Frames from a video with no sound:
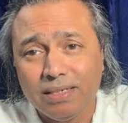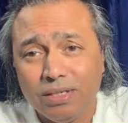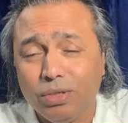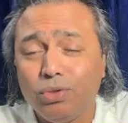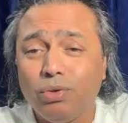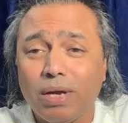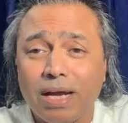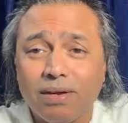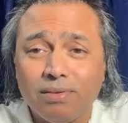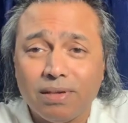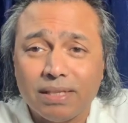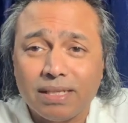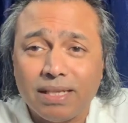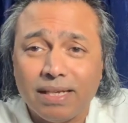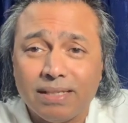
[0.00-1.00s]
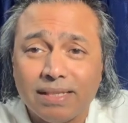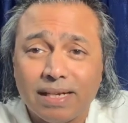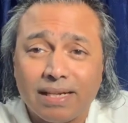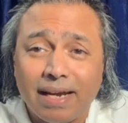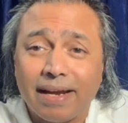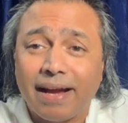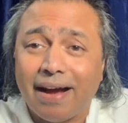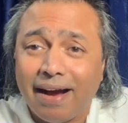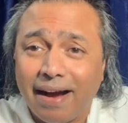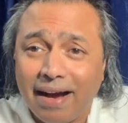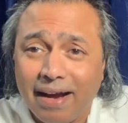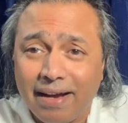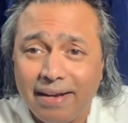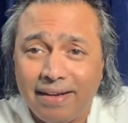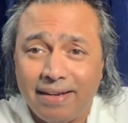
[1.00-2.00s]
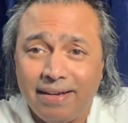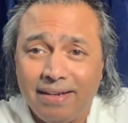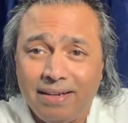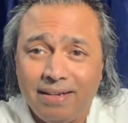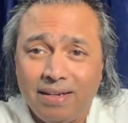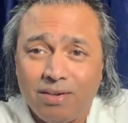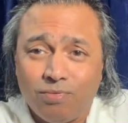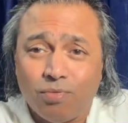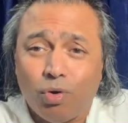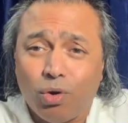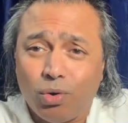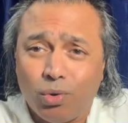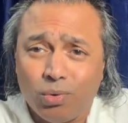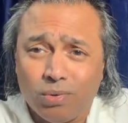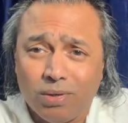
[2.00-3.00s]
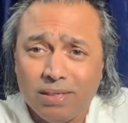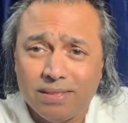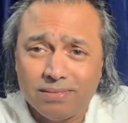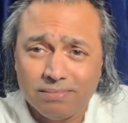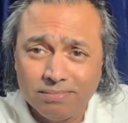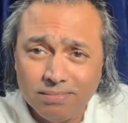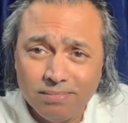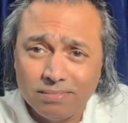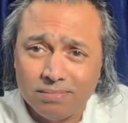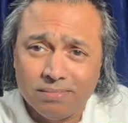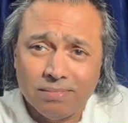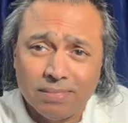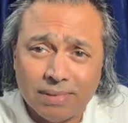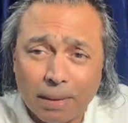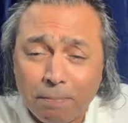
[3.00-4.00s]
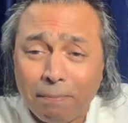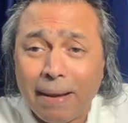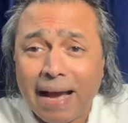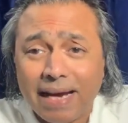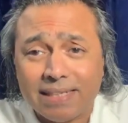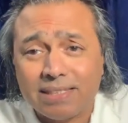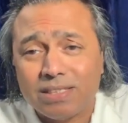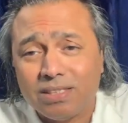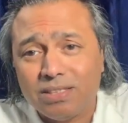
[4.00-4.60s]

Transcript: do you ever think that like I follow the path